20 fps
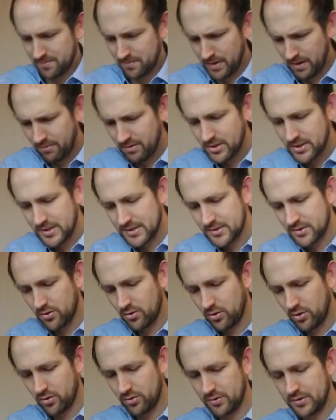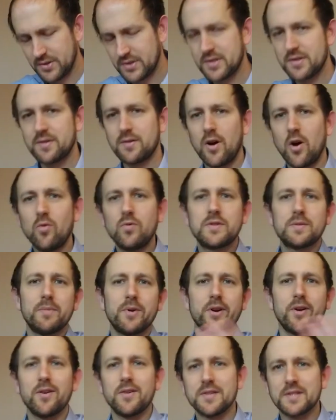Marriage is not God's
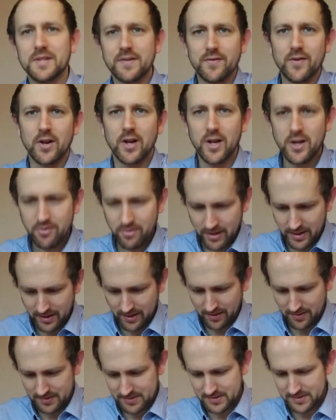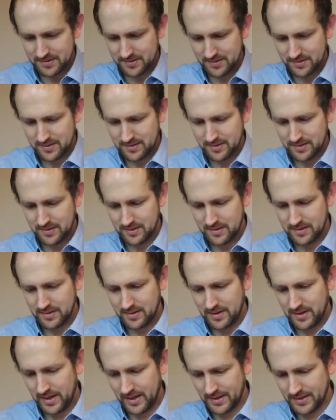ultimate answer for loneliness,
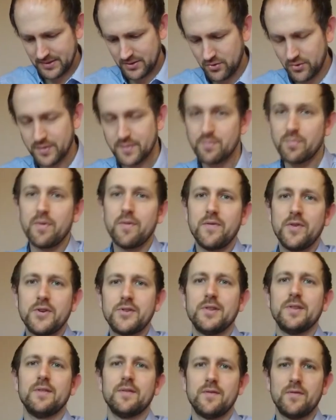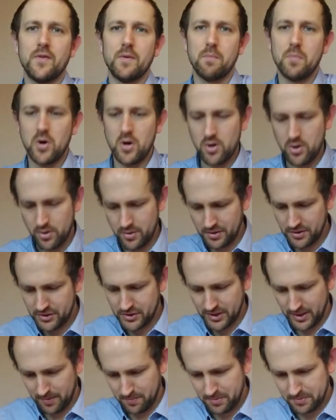it's God's provision for
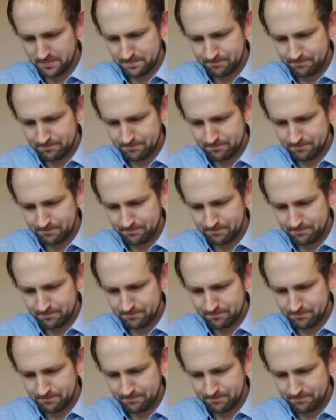partnership.